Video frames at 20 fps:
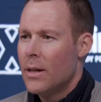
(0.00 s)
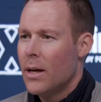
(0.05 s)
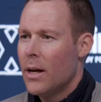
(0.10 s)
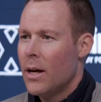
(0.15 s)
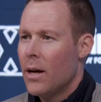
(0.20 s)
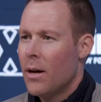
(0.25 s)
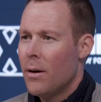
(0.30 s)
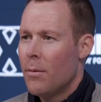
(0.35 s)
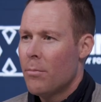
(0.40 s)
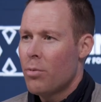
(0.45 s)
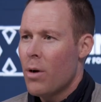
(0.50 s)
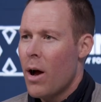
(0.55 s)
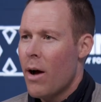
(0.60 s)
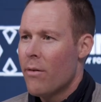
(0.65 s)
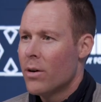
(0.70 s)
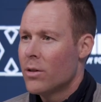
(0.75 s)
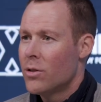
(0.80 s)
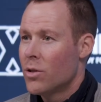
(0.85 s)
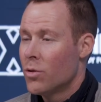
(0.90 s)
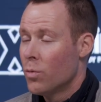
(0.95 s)
Uh,
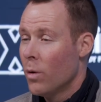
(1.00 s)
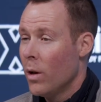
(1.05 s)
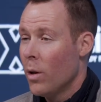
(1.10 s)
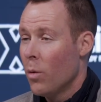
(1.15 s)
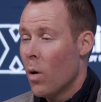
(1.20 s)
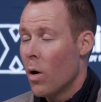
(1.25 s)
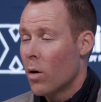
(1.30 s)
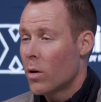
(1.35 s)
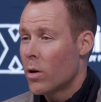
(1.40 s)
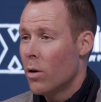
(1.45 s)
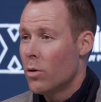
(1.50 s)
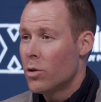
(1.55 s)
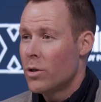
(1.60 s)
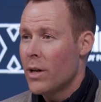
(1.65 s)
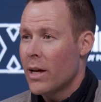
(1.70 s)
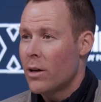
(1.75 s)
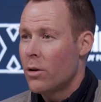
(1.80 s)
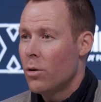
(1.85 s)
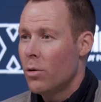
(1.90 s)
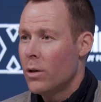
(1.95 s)
Providence is really well
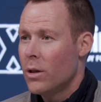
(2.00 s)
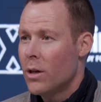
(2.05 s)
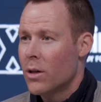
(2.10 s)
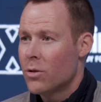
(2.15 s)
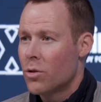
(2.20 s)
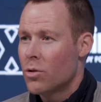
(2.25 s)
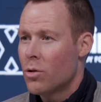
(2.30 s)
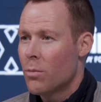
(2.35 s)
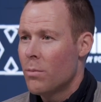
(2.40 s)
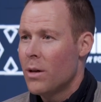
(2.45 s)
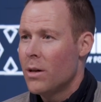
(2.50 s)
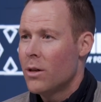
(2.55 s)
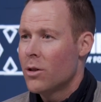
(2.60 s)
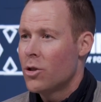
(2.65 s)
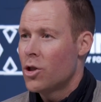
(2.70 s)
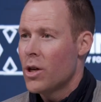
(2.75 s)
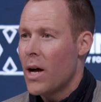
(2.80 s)
coached. Ed Cooley does a tremendous